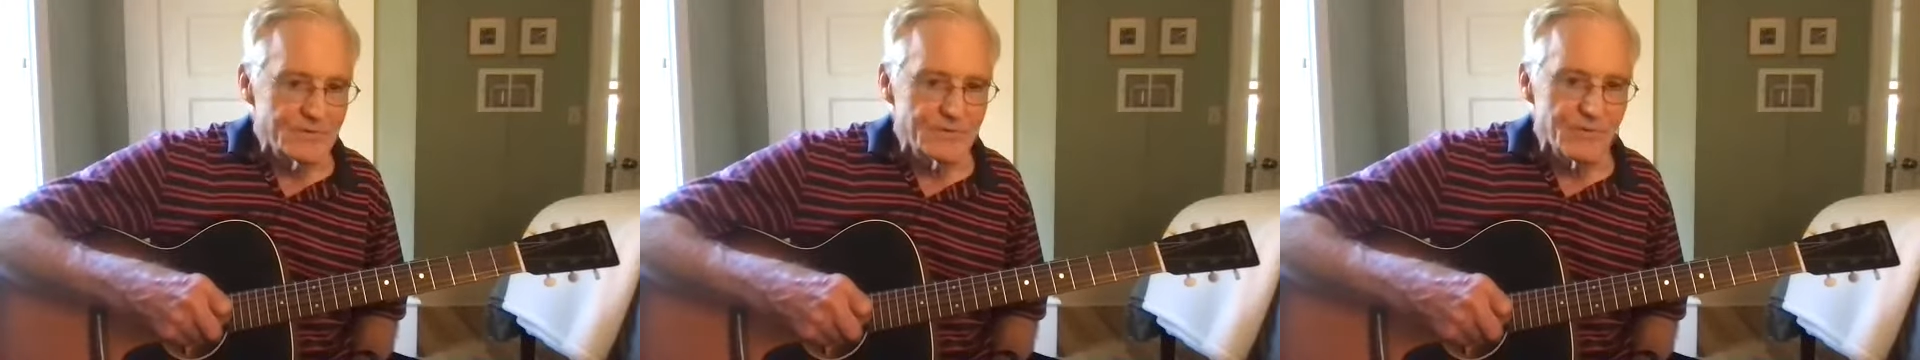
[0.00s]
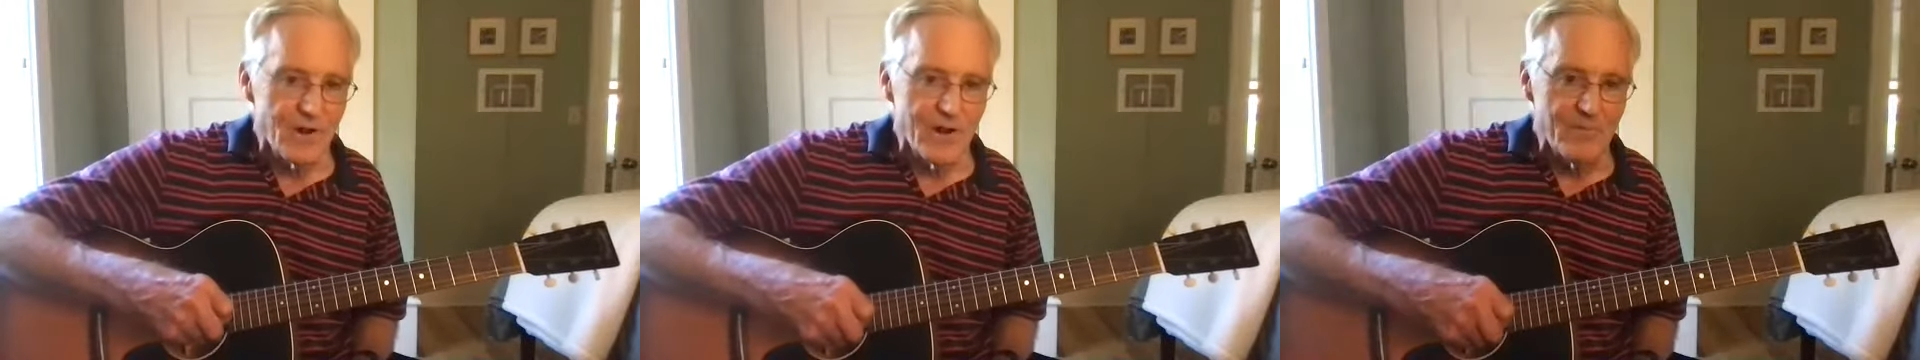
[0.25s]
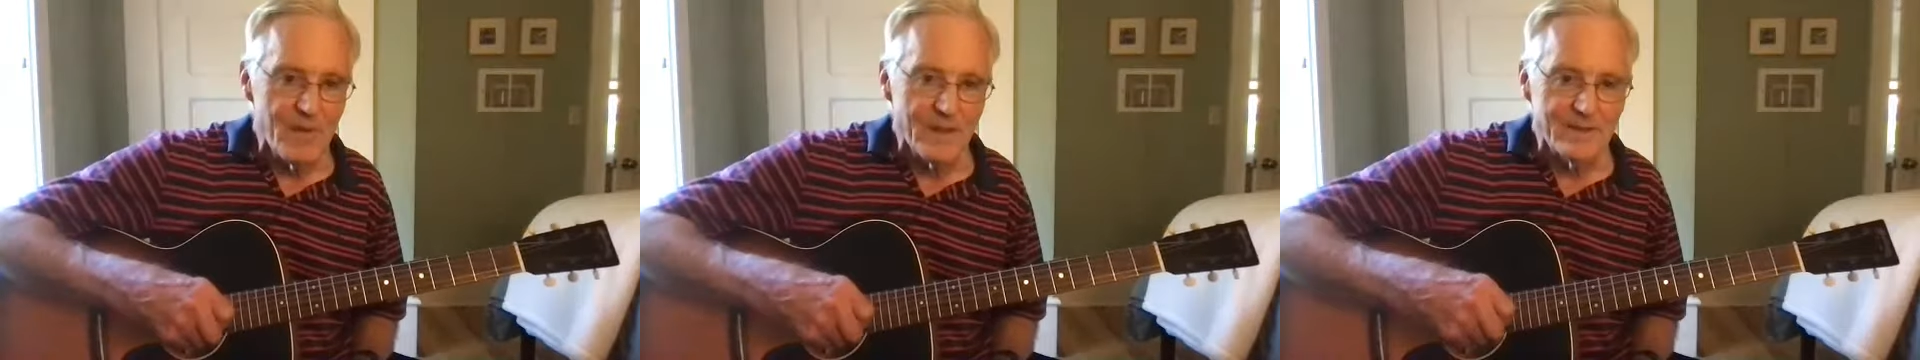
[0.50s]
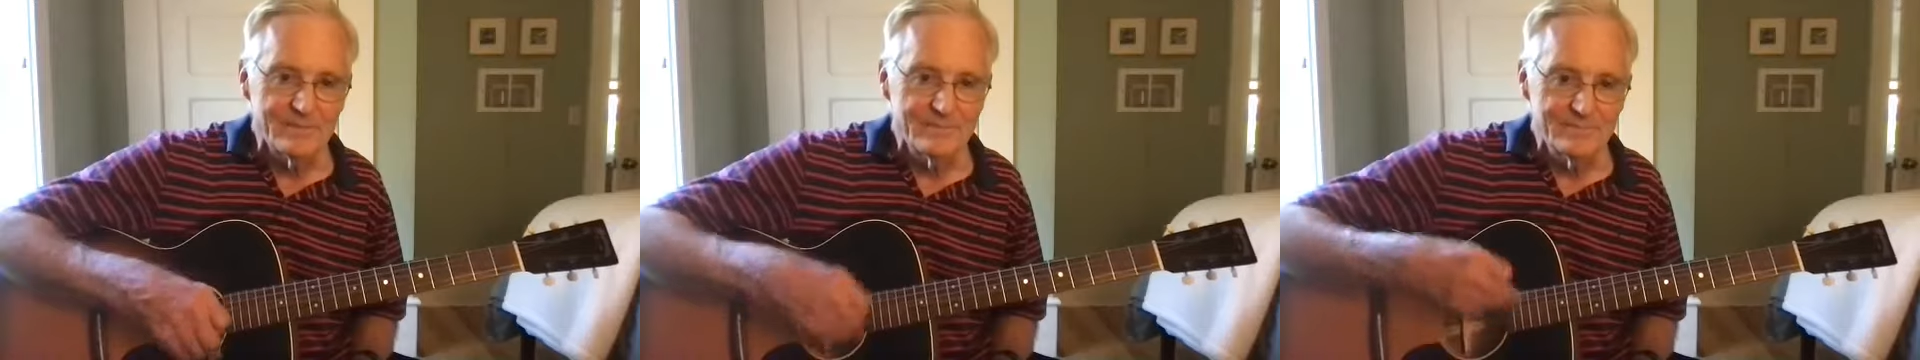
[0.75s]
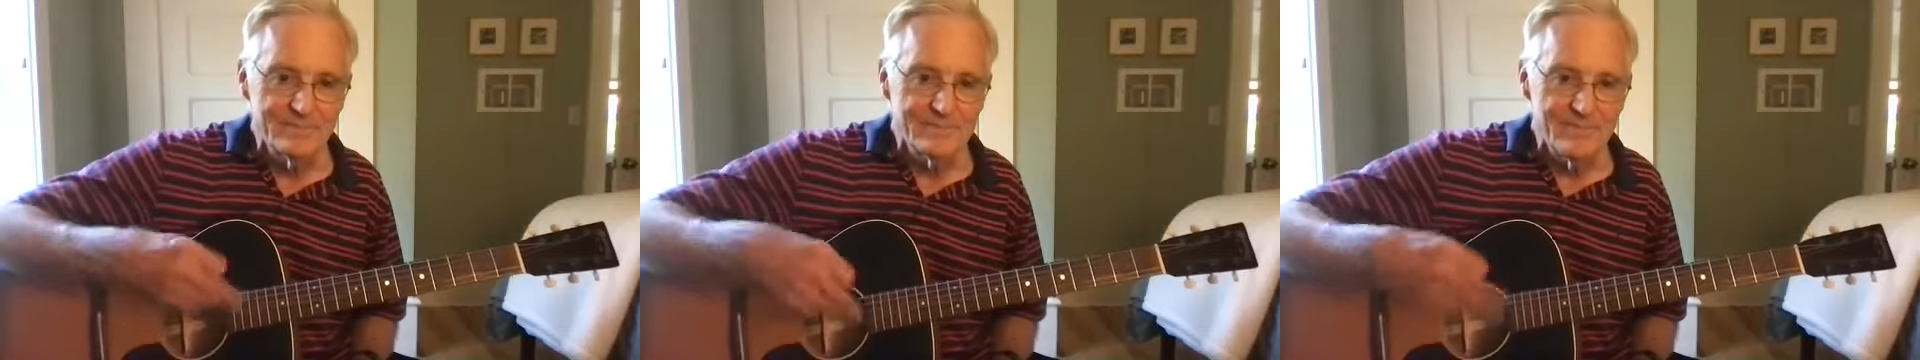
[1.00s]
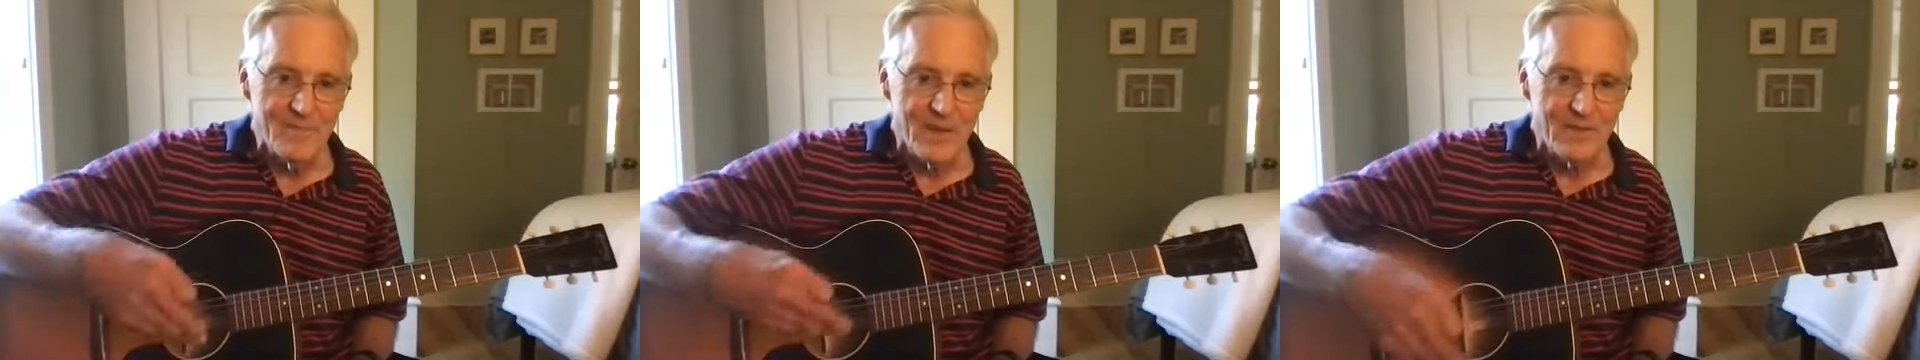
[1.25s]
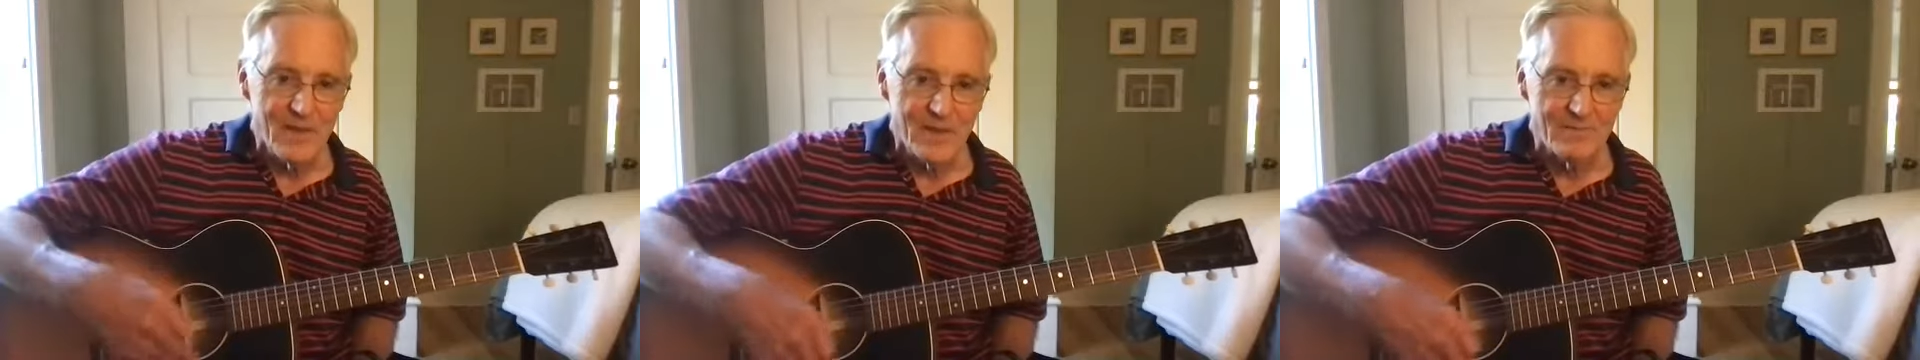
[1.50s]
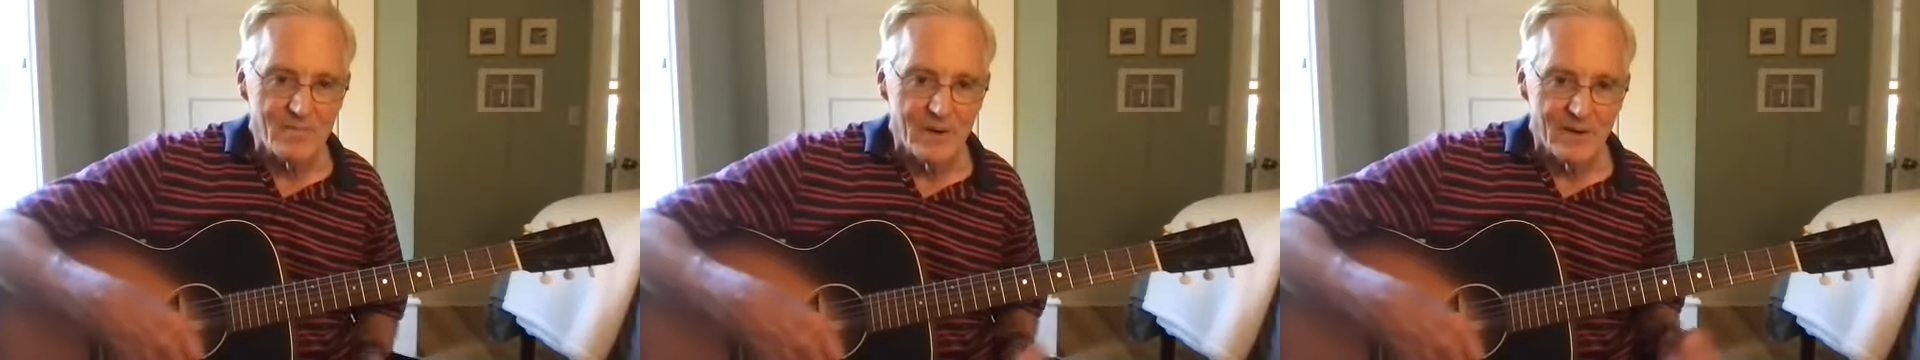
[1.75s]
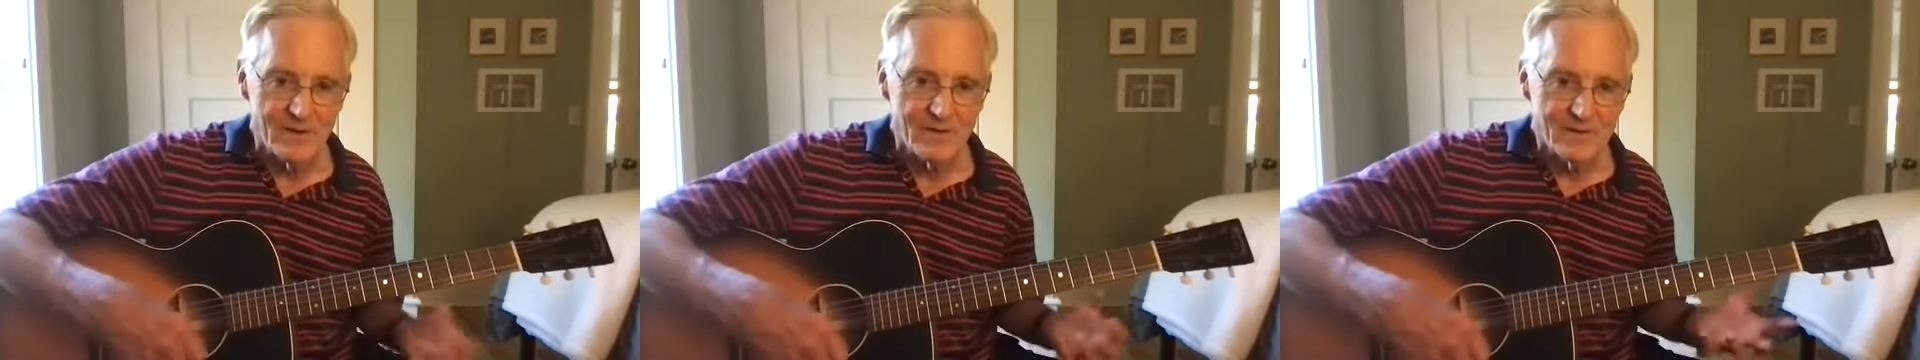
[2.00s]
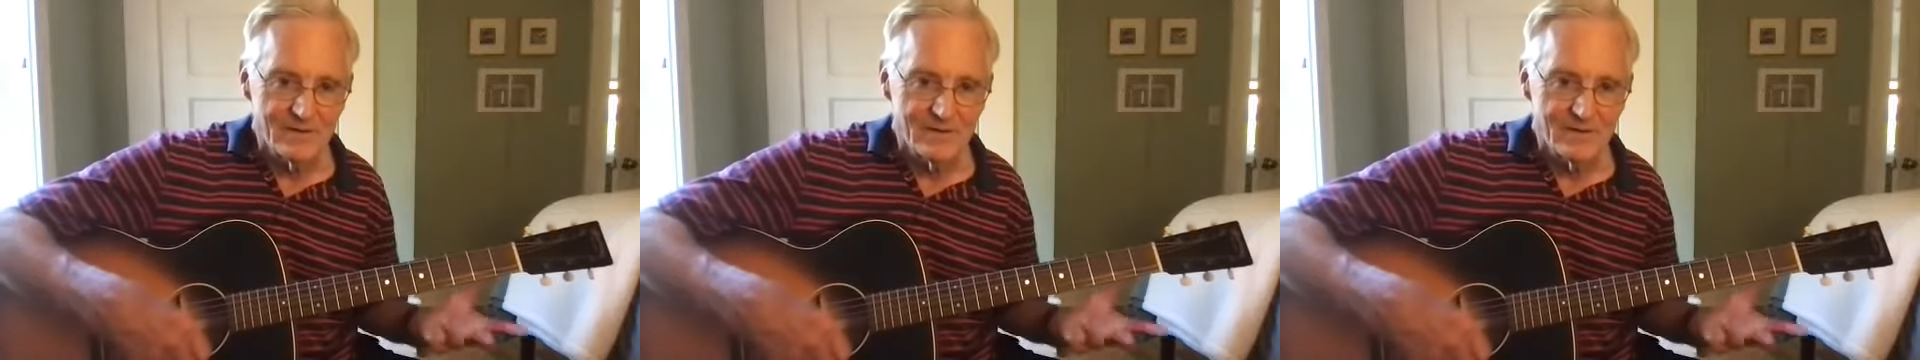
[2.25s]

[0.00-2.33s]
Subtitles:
try and make that better.